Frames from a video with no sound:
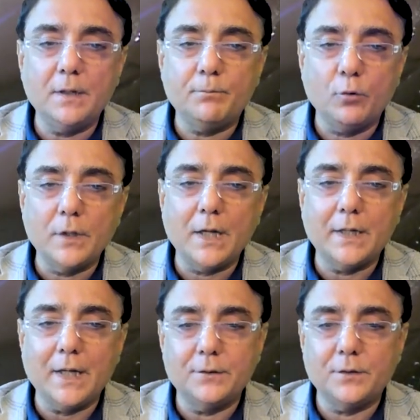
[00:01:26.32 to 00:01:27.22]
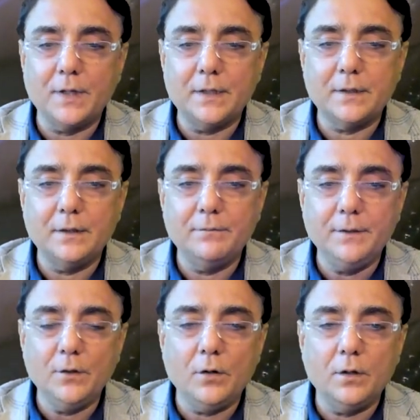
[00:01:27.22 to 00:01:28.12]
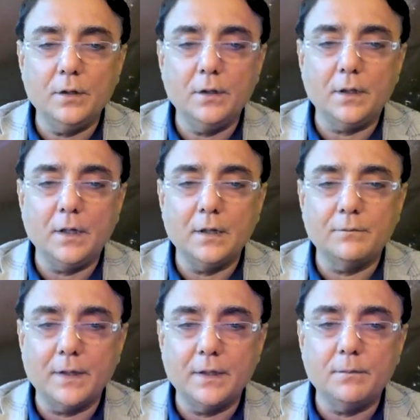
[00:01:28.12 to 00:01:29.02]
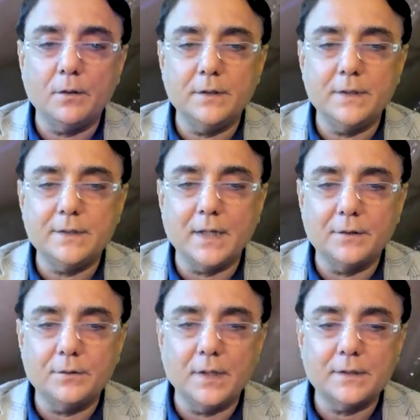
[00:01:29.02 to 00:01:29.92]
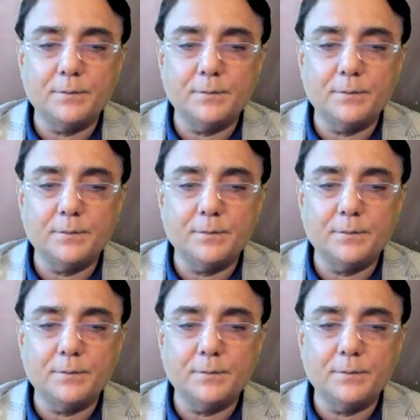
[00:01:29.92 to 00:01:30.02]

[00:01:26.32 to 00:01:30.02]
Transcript: polar cataract, and we all are worried about these cataracts.